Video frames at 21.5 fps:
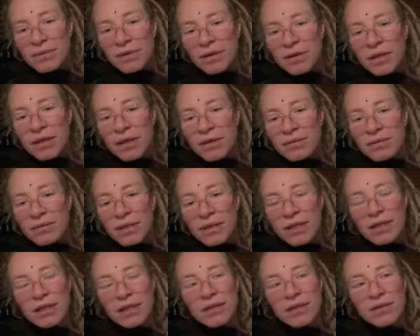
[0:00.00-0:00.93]
Yeah,
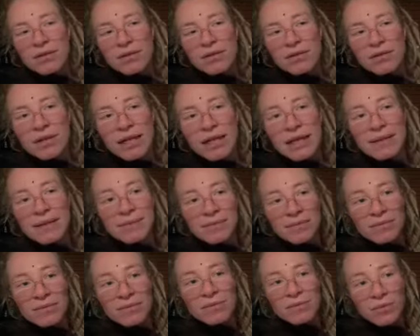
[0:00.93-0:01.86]
like you
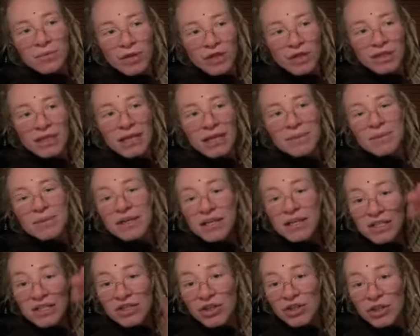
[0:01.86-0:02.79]
can work there
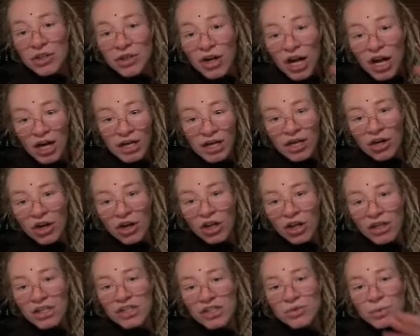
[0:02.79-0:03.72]
because you are in
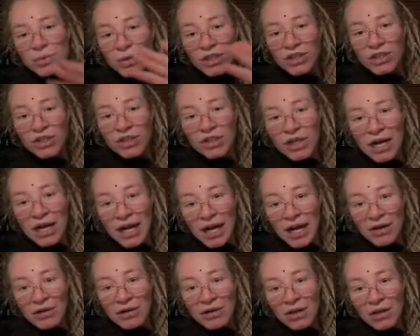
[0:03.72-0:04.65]
college. When you're
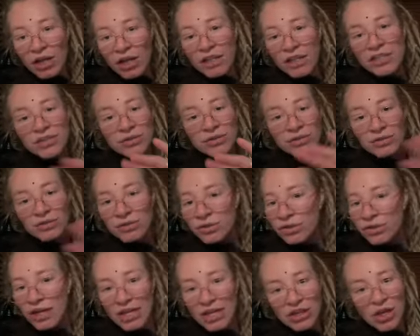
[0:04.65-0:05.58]
out of college,
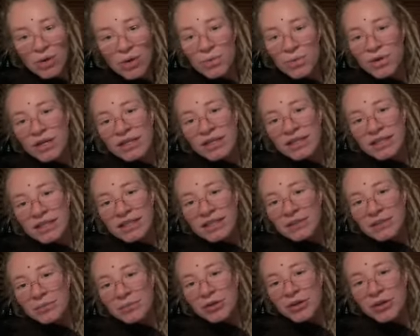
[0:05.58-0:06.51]
you cannot work there
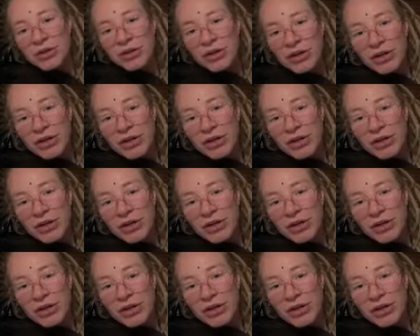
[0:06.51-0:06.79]
anymore.